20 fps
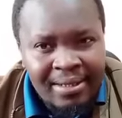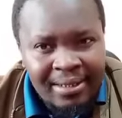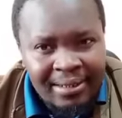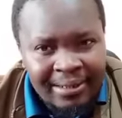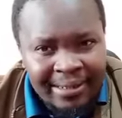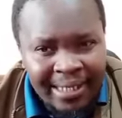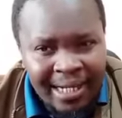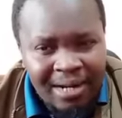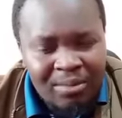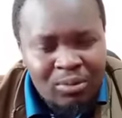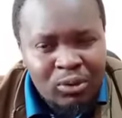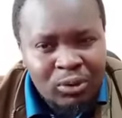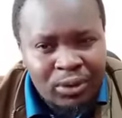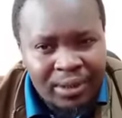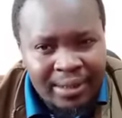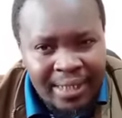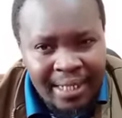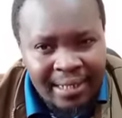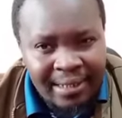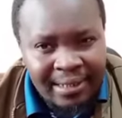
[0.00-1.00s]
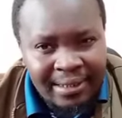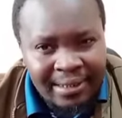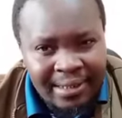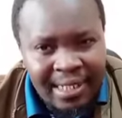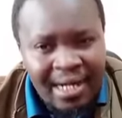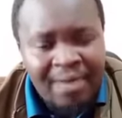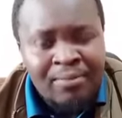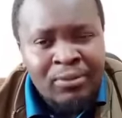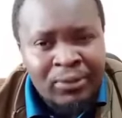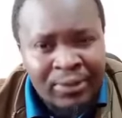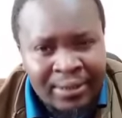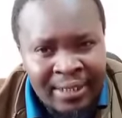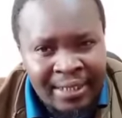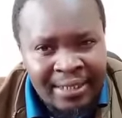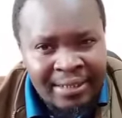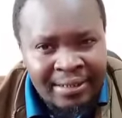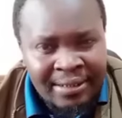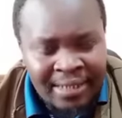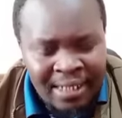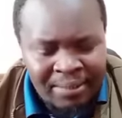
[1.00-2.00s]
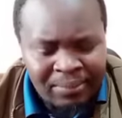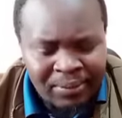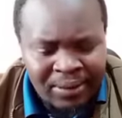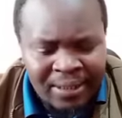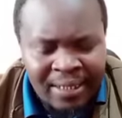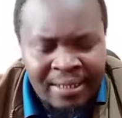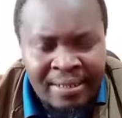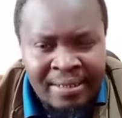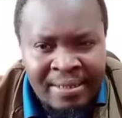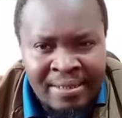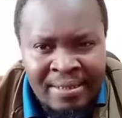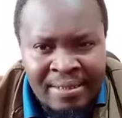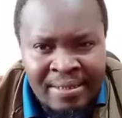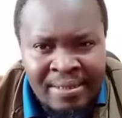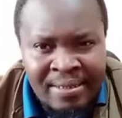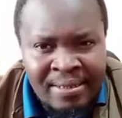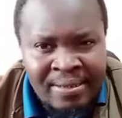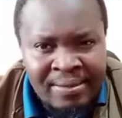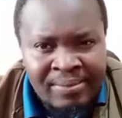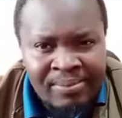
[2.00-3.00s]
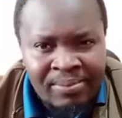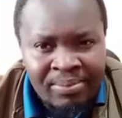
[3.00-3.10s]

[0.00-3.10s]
Tamu sana, yes.